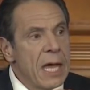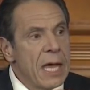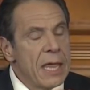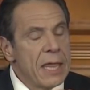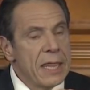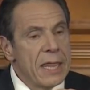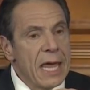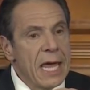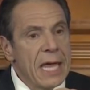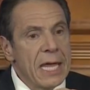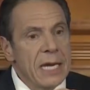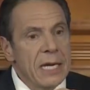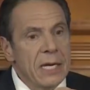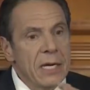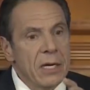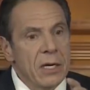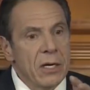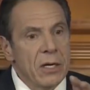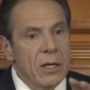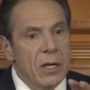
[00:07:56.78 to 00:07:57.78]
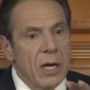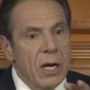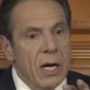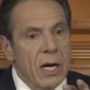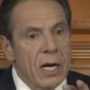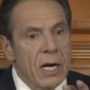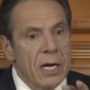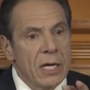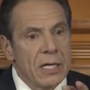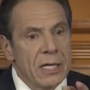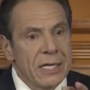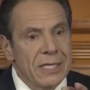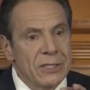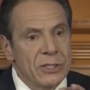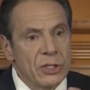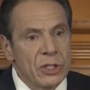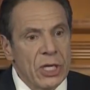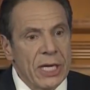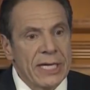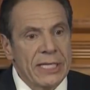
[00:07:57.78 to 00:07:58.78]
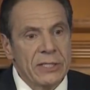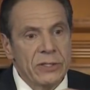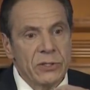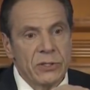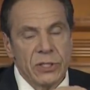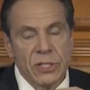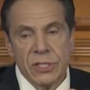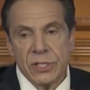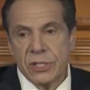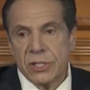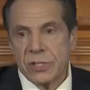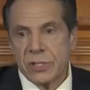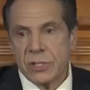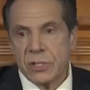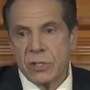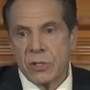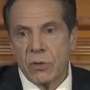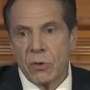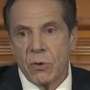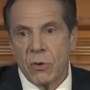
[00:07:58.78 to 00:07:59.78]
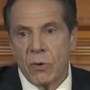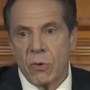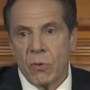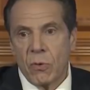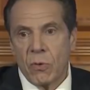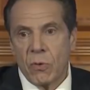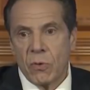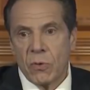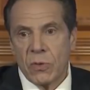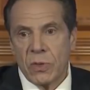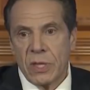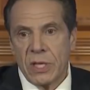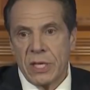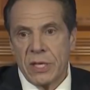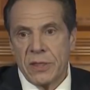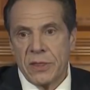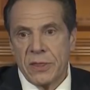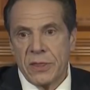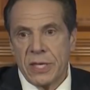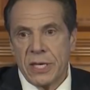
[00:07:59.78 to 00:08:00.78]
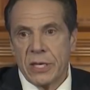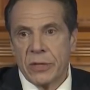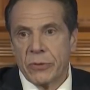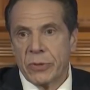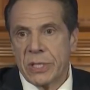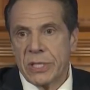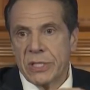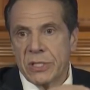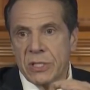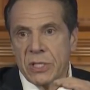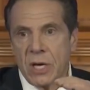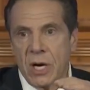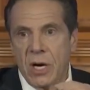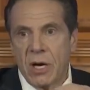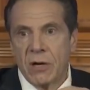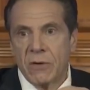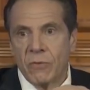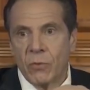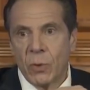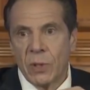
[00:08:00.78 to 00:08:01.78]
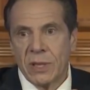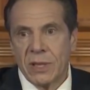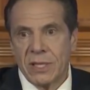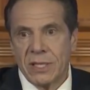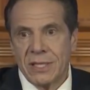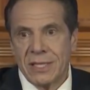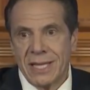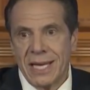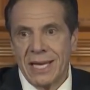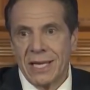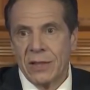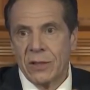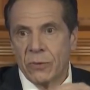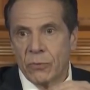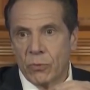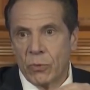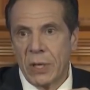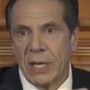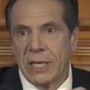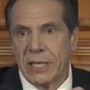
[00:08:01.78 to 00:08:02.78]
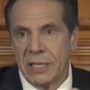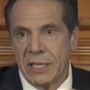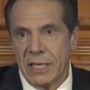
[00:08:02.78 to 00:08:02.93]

then it changes the theories of what the death rate